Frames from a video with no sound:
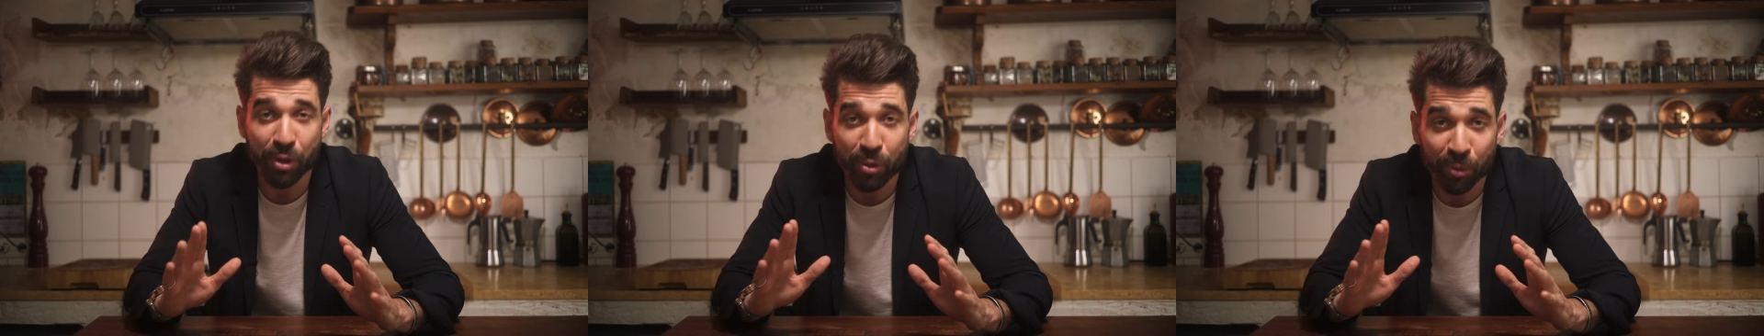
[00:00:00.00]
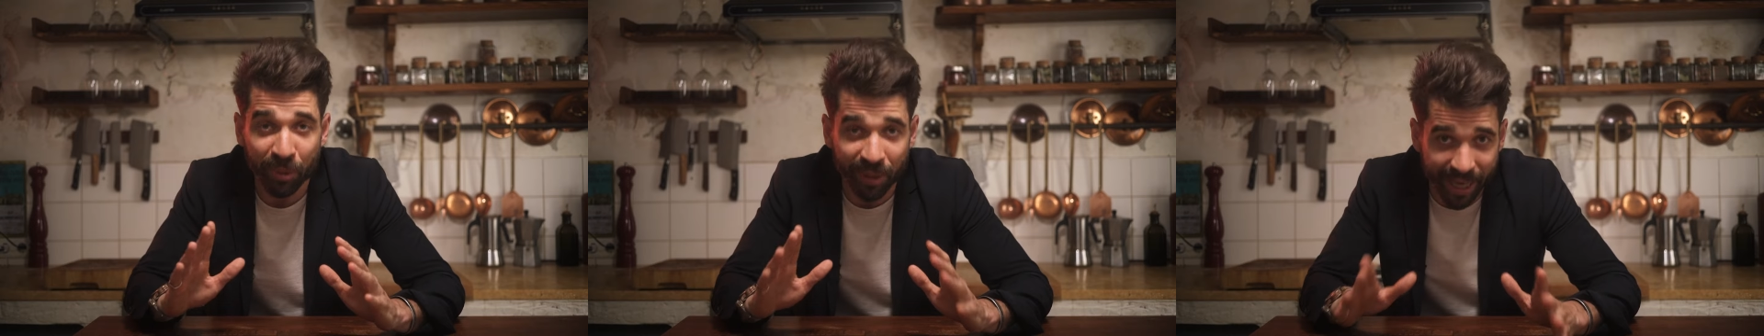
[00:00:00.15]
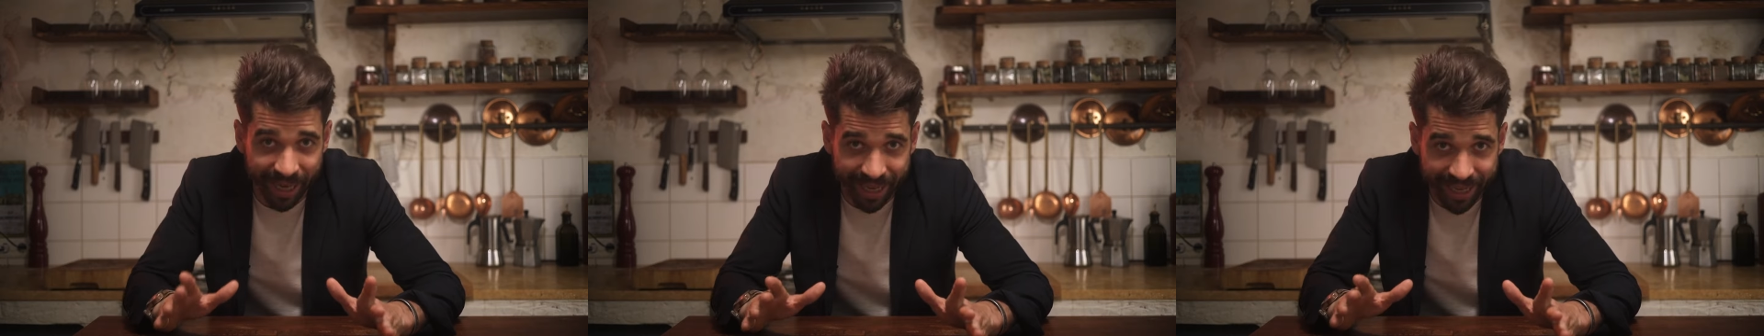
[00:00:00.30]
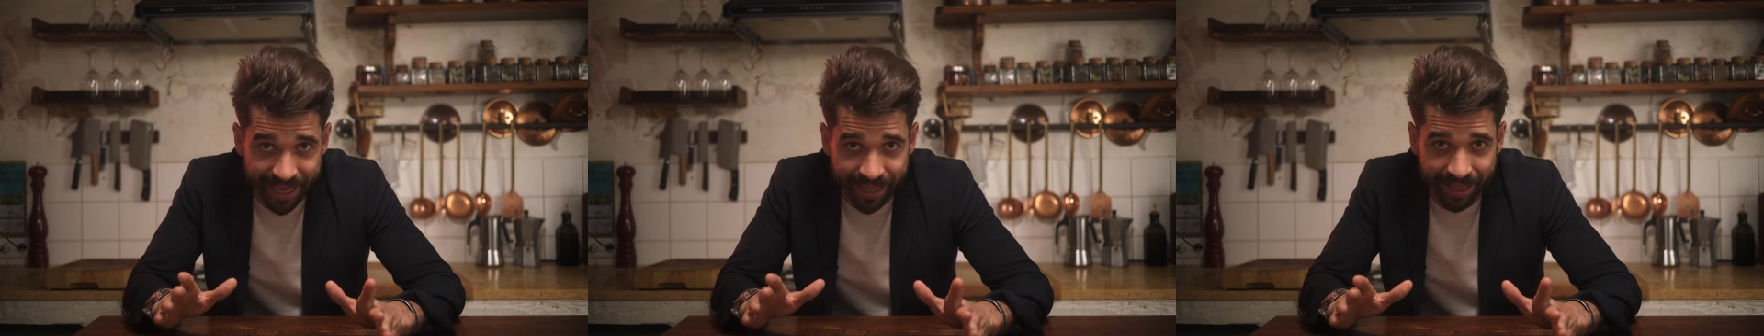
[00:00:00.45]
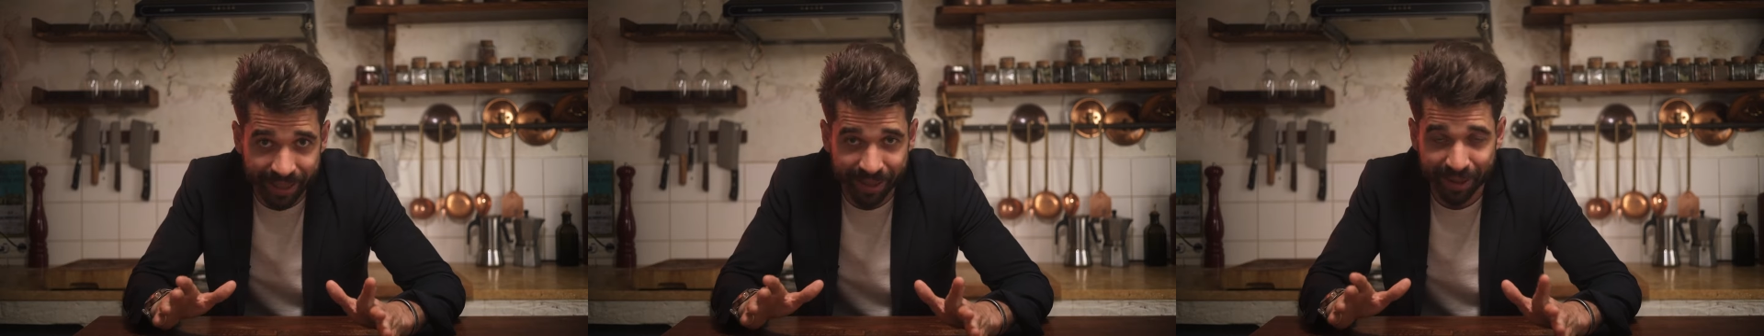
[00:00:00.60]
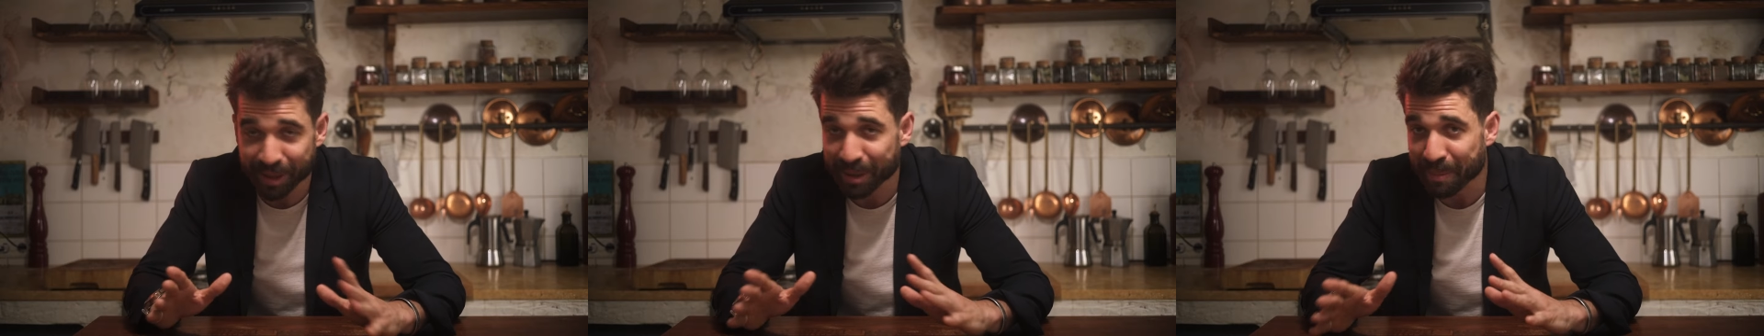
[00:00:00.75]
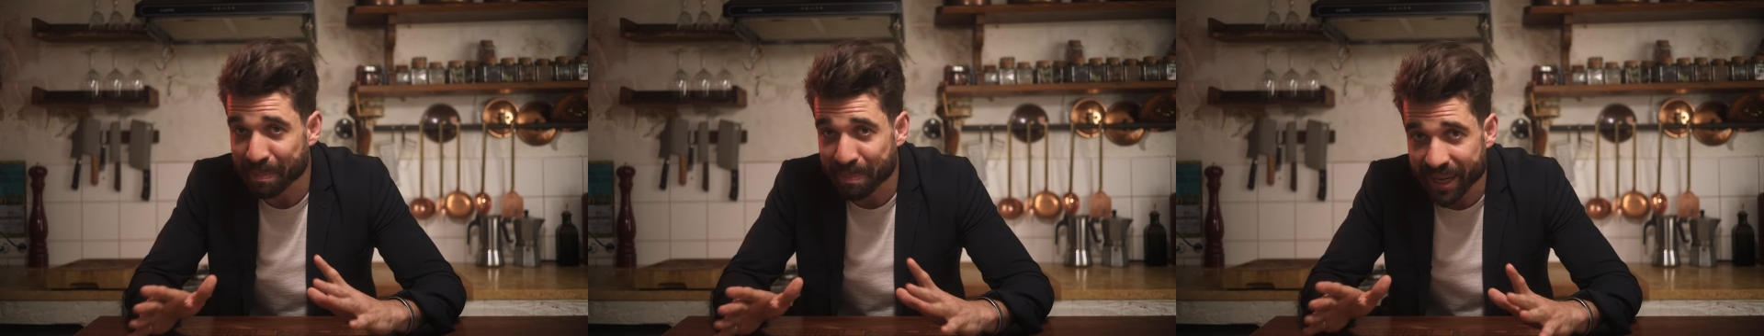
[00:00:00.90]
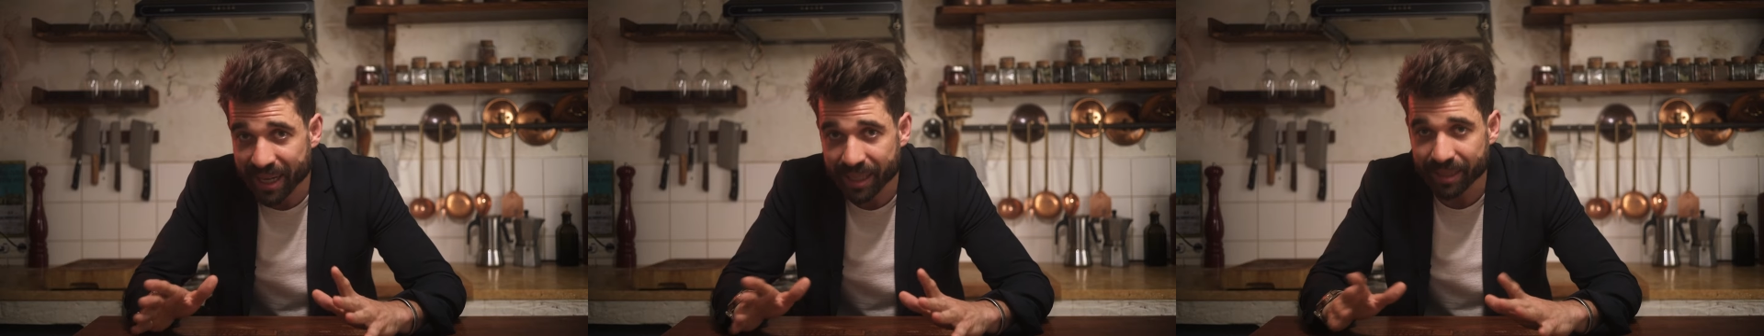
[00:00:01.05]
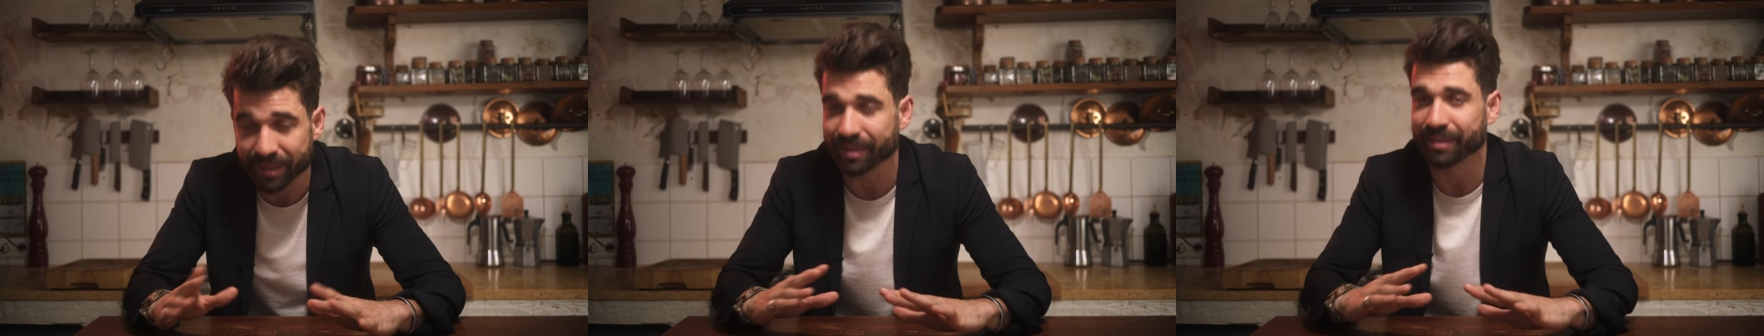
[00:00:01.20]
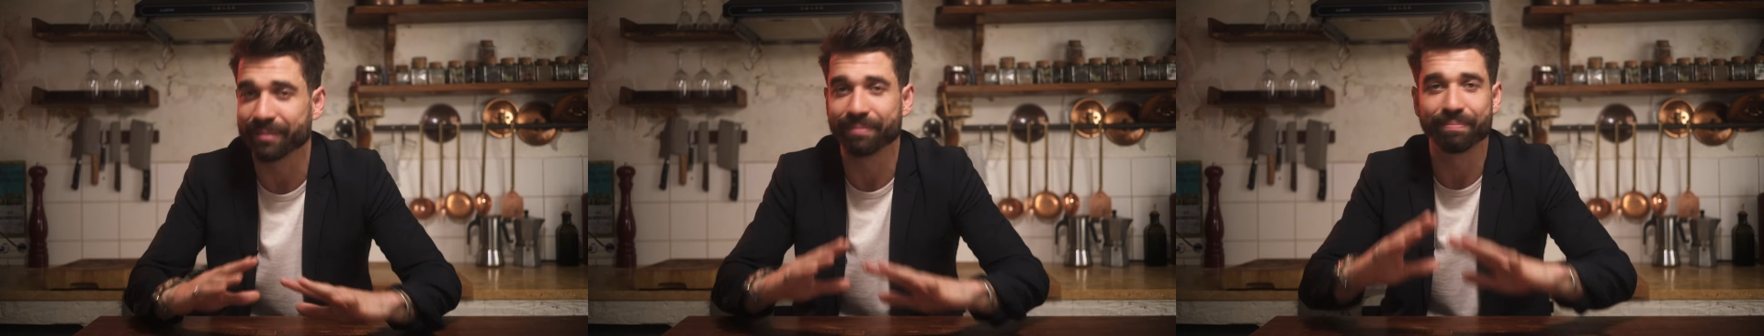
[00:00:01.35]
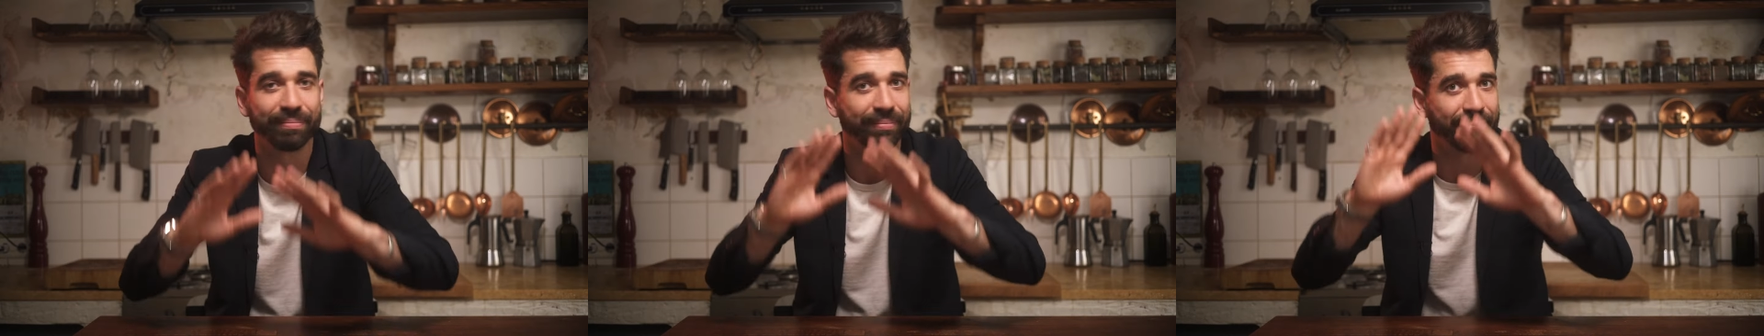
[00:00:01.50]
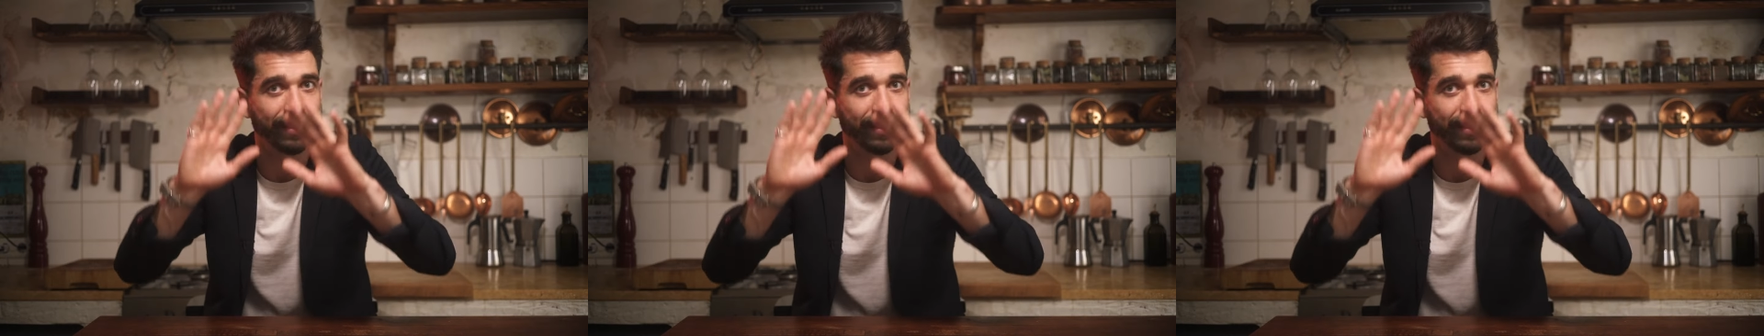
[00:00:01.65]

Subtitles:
you like the mix,